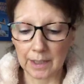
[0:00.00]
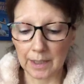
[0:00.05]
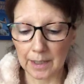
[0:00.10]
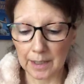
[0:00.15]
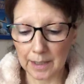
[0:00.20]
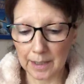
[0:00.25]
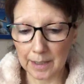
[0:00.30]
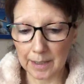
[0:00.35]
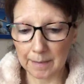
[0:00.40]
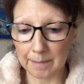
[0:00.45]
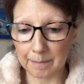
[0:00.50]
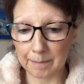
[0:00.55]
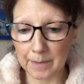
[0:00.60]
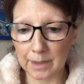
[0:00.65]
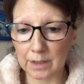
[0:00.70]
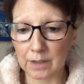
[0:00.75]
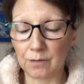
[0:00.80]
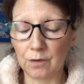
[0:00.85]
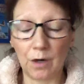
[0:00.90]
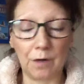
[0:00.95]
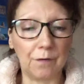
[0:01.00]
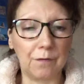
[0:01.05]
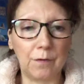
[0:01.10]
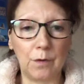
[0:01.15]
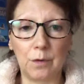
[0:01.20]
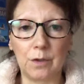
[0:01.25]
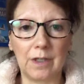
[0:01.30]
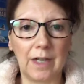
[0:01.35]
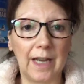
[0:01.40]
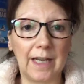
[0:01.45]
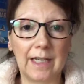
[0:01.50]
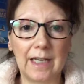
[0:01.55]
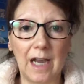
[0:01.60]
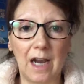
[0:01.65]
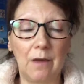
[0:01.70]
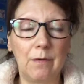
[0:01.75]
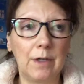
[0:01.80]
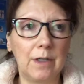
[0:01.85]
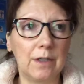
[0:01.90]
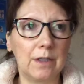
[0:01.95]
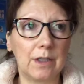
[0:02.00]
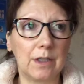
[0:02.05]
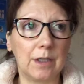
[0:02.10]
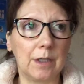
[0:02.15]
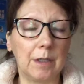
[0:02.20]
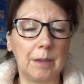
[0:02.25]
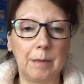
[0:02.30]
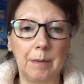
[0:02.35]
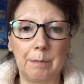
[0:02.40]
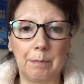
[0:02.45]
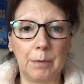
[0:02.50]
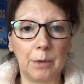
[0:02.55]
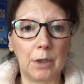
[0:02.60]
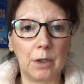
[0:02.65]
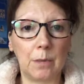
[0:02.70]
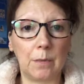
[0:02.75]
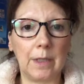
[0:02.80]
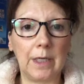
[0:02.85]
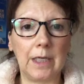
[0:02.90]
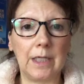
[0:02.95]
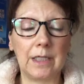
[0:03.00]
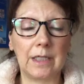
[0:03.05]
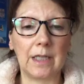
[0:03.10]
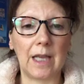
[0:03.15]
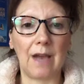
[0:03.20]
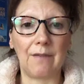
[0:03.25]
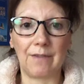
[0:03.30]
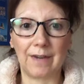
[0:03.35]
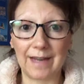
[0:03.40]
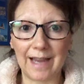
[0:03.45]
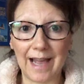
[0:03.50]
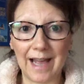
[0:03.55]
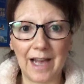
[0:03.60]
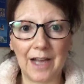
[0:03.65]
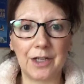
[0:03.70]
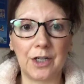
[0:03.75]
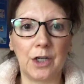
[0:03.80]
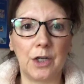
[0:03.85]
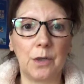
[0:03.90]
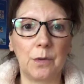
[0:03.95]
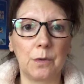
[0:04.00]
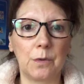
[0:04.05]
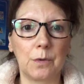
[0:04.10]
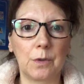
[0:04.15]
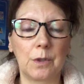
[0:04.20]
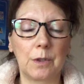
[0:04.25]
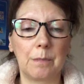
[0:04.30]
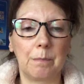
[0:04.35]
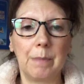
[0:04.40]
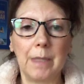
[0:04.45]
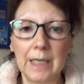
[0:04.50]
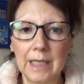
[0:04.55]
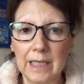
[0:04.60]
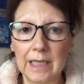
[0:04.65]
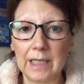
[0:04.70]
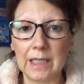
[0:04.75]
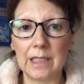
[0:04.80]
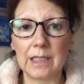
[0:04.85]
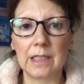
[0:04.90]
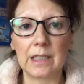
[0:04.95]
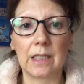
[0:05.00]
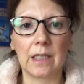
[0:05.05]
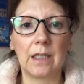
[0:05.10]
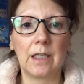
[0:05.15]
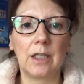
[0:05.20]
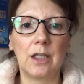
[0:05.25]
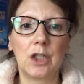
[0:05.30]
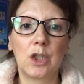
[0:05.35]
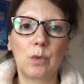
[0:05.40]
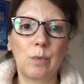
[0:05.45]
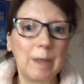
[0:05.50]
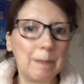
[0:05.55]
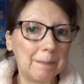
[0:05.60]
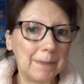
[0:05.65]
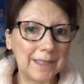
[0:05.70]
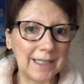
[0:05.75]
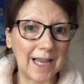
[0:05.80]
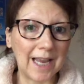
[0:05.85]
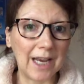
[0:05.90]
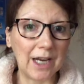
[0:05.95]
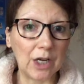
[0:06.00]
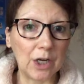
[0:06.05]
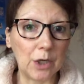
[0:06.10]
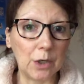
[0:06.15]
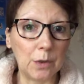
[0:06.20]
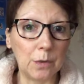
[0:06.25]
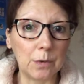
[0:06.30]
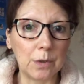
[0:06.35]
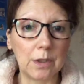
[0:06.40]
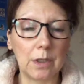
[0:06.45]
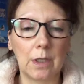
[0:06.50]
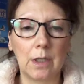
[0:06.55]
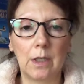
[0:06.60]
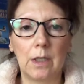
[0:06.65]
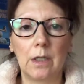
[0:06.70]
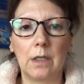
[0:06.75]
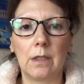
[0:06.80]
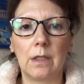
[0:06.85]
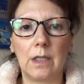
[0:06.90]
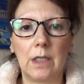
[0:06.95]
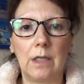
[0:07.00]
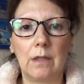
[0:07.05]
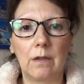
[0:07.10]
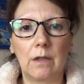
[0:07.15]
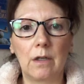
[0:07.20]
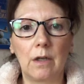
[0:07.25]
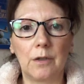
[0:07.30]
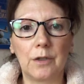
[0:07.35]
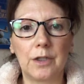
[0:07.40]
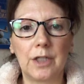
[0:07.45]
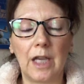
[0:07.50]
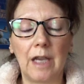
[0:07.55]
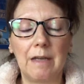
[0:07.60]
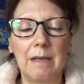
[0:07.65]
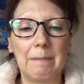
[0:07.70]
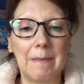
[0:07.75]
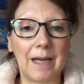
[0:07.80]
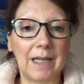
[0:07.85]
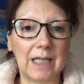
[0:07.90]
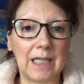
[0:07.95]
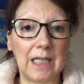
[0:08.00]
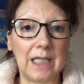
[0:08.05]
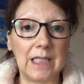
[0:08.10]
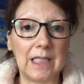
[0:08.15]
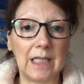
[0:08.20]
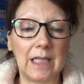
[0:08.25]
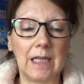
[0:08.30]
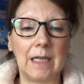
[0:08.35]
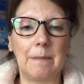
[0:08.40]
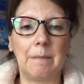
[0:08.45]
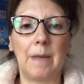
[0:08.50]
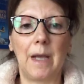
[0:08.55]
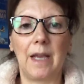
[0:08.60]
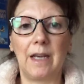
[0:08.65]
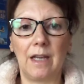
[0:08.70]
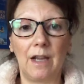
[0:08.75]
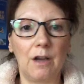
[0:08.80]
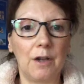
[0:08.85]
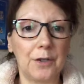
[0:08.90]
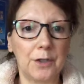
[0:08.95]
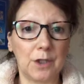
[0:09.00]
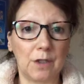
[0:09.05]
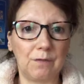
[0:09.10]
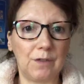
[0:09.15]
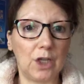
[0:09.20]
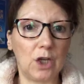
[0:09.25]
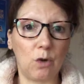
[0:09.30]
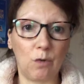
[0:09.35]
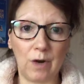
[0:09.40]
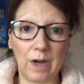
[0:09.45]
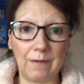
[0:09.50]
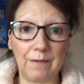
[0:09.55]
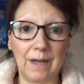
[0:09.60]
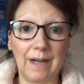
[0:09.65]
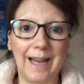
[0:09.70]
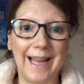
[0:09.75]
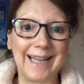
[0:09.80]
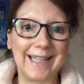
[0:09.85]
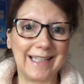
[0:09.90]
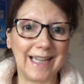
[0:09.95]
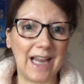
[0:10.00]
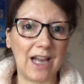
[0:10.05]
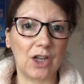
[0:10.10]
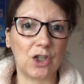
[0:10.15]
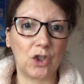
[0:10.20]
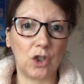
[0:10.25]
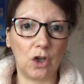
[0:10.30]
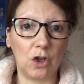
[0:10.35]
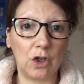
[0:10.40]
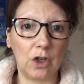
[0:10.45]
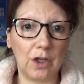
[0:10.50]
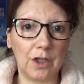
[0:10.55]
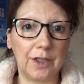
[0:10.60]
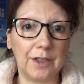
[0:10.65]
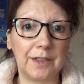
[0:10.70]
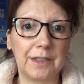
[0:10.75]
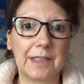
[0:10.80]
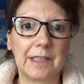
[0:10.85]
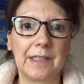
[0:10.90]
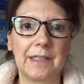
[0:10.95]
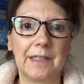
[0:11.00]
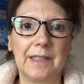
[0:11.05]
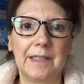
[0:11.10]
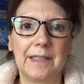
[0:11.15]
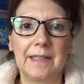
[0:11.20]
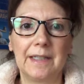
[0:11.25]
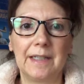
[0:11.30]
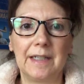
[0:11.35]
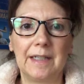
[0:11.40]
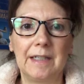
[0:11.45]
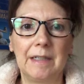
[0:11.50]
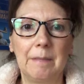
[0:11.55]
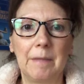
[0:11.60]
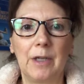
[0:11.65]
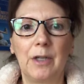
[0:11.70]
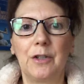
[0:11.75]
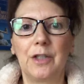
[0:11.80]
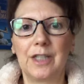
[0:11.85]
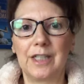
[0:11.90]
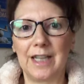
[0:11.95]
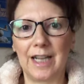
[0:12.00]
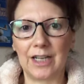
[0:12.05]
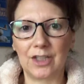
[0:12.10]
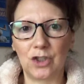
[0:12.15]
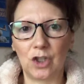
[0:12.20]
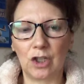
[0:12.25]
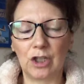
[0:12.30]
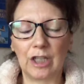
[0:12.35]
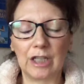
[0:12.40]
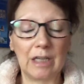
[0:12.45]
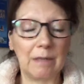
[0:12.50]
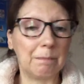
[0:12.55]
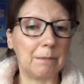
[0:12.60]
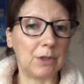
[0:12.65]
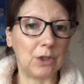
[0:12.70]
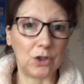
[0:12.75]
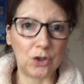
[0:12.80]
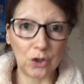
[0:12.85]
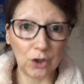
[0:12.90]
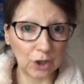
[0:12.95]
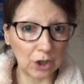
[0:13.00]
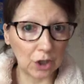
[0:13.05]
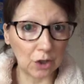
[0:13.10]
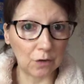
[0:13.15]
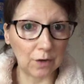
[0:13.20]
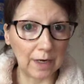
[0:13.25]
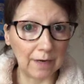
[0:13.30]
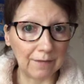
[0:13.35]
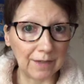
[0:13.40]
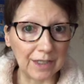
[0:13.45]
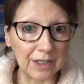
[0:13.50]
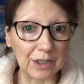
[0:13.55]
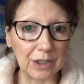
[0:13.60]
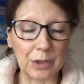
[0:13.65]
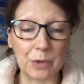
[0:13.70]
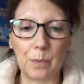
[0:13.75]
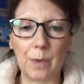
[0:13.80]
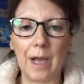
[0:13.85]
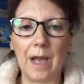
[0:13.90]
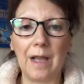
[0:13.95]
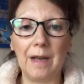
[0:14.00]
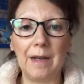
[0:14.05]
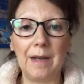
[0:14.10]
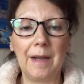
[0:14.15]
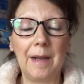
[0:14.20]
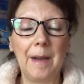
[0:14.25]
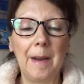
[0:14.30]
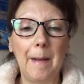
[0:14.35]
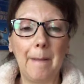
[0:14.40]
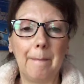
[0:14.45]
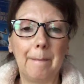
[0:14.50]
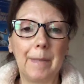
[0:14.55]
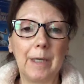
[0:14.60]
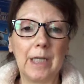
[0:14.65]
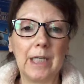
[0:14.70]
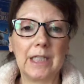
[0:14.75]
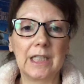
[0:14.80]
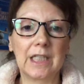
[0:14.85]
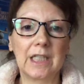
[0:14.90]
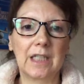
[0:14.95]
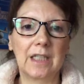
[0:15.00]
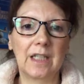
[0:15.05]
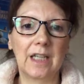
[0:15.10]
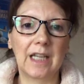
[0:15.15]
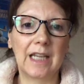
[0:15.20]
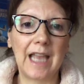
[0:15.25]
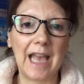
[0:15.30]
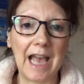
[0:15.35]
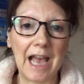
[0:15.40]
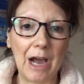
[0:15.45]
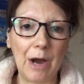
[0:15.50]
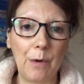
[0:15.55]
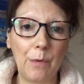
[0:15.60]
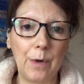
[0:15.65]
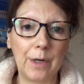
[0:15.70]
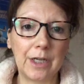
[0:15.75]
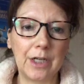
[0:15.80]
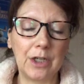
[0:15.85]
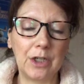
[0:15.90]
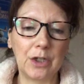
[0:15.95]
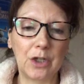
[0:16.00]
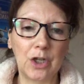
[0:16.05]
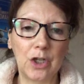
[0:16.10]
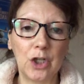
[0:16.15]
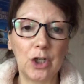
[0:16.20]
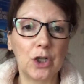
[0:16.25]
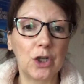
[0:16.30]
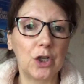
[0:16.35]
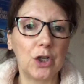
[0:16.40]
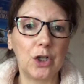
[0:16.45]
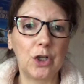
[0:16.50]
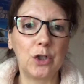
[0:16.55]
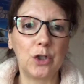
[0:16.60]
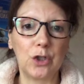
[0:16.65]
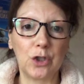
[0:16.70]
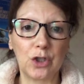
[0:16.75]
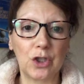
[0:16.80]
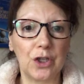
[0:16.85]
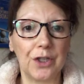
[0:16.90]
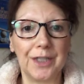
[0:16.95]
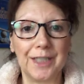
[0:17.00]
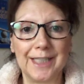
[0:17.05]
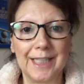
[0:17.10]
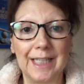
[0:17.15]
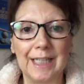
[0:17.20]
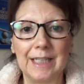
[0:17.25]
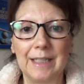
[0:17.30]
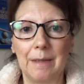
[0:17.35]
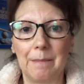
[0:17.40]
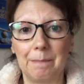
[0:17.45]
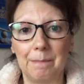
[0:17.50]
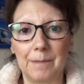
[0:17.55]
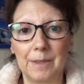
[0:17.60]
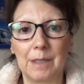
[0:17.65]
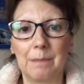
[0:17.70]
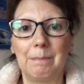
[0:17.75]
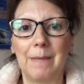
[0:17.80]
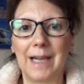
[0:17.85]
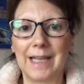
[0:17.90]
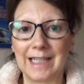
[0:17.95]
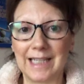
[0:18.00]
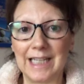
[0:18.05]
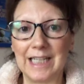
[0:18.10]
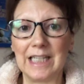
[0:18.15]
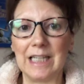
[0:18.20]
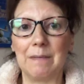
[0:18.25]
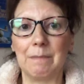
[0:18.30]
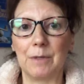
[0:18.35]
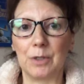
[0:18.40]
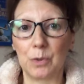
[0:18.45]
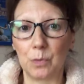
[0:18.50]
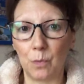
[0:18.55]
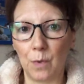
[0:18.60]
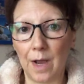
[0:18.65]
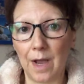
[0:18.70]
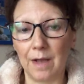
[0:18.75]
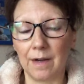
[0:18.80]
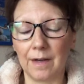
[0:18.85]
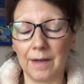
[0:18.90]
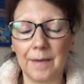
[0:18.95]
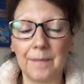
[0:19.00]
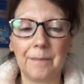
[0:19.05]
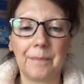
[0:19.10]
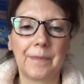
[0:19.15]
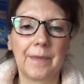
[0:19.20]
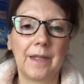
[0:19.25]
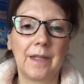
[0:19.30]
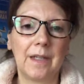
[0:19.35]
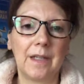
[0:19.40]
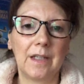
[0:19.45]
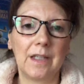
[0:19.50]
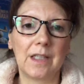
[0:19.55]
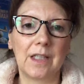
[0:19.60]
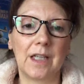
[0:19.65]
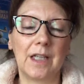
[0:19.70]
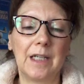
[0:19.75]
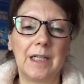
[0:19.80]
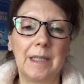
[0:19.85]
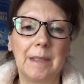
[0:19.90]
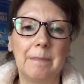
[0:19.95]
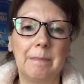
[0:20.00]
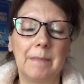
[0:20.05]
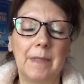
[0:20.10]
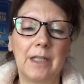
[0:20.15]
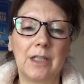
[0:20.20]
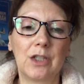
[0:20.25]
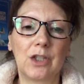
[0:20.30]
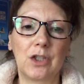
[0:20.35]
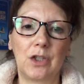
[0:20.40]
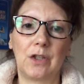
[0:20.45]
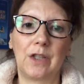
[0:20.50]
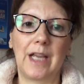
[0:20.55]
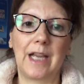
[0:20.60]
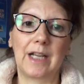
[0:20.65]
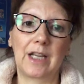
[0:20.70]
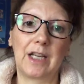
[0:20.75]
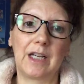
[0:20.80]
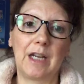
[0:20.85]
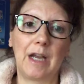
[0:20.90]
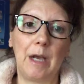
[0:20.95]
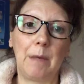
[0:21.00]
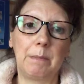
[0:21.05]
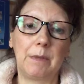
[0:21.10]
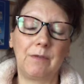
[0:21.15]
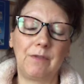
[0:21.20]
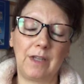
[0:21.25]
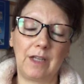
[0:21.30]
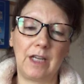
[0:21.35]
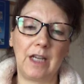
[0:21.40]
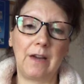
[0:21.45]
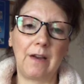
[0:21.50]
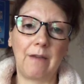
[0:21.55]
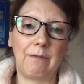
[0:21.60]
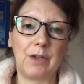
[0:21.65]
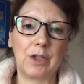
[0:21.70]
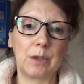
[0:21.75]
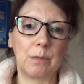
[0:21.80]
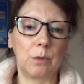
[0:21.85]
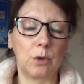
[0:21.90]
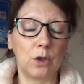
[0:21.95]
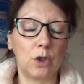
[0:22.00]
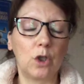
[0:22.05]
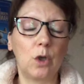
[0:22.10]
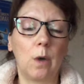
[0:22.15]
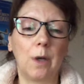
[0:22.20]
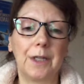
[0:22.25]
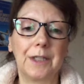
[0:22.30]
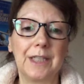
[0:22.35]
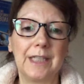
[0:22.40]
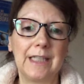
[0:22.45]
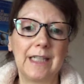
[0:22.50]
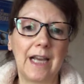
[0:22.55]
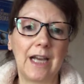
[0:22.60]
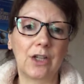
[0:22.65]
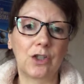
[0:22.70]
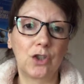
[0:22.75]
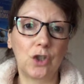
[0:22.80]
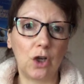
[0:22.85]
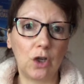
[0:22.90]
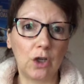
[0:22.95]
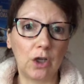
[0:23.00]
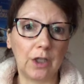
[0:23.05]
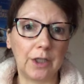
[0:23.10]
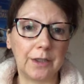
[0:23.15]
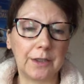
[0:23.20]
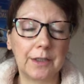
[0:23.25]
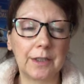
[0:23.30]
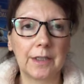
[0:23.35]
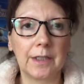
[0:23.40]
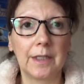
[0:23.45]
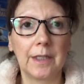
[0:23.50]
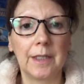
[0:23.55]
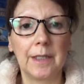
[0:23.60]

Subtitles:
You've got foods like carrots, buckwheat, avocados, peas, sweet potatoes contain your magnesium. And also if you're craving like dark chocolate, I know the dark chocolate can be the sugar cravings as well, but cacao, you know, cocoa does contain some magnesium as well. So that can help if you're having some good quality dark chocolate.